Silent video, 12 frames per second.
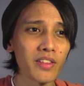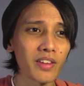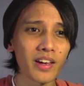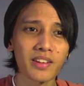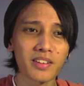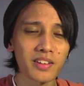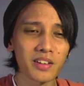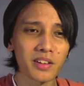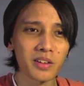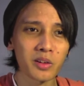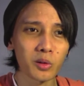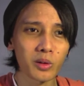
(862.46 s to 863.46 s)
And,
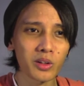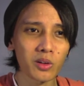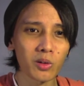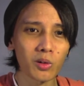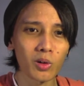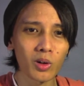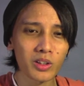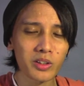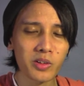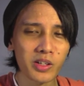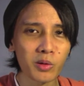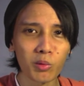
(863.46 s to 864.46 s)
you know, all it
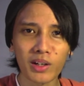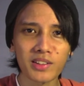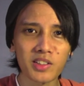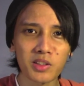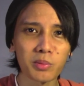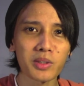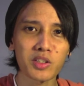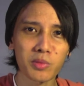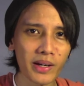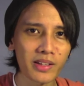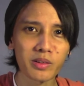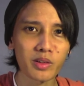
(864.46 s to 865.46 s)
really wants is to put a
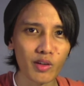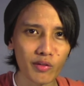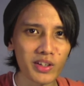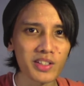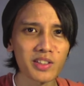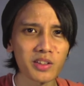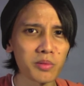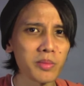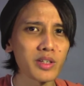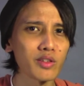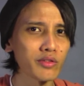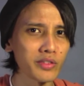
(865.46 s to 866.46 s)
smile on your face and to
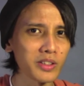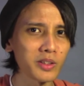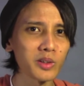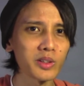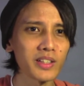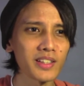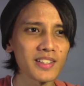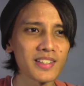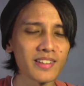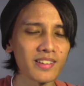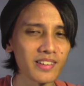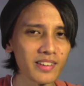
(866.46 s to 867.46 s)
make you feel good. It
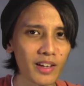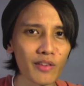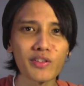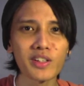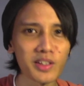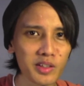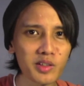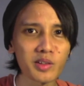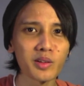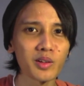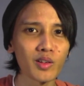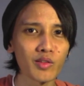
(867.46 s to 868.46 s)
is the
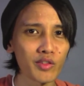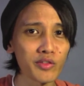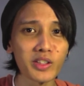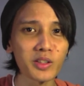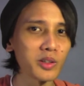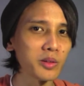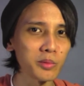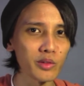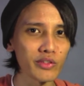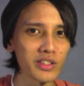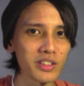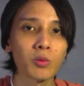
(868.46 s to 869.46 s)
definition of a feel-good
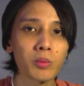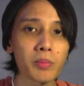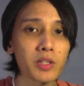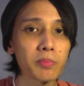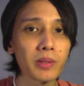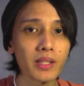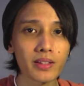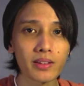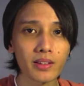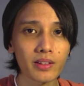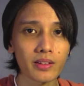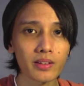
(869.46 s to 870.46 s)
movie. What makes Bill and
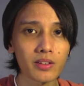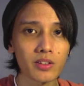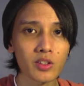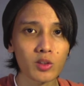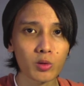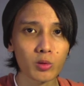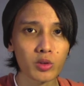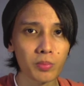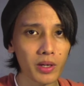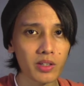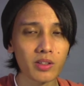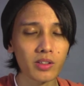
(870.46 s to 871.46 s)
Ted so
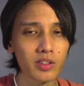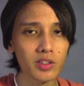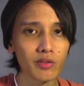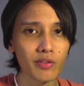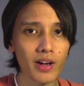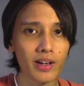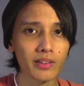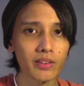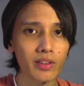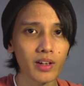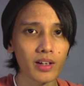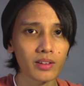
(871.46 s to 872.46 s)
special is the fact
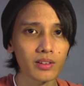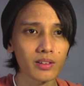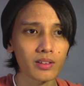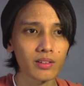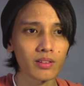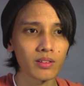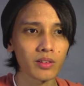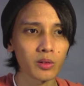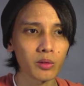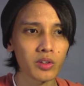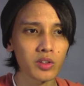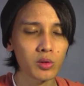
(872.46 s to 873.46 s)
that, you
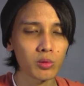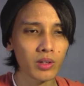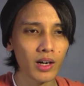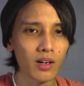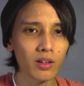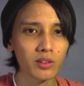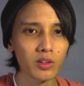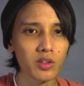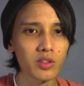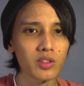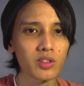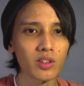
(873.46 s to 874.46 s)
know, these two
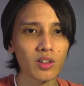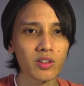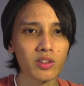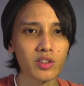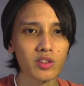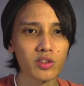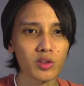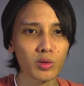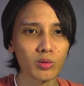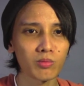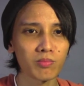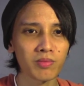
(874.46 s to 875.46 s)
characters are just
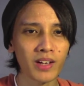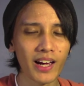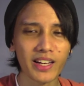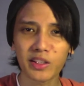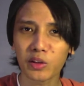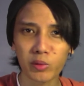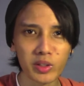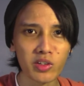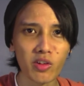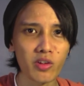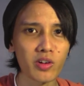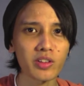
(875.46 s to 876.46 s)
so kind to each
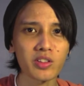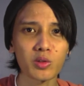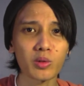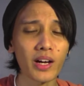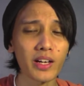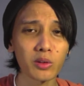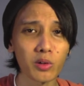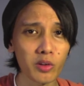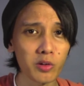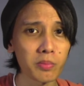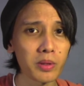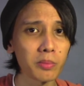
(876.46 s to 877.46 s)
other and so kind to
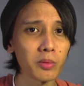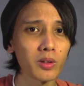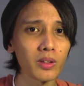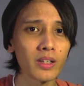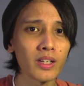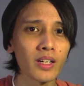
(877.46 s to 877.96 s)
other people.